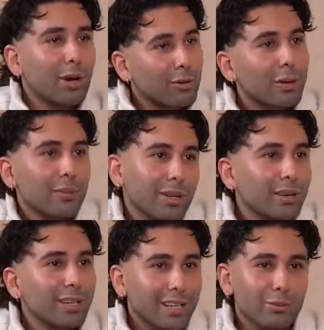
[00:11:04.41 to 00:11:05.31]
you know, how come you're
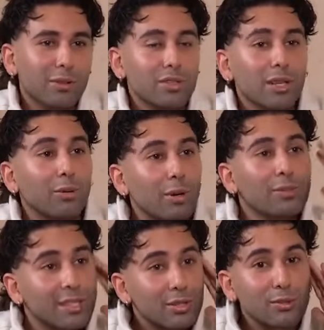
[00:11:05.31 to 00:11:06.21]
here? Like, she's like, oh,
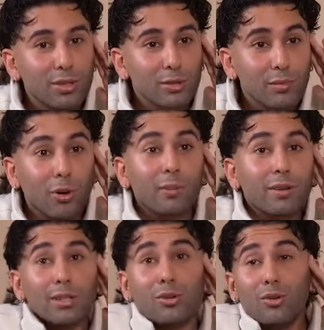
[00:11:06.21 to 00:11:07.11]
I'm just so-and-so's mom.
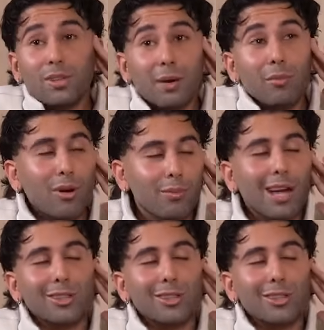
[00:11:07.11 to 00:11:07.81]
And I was like, oh, their mom.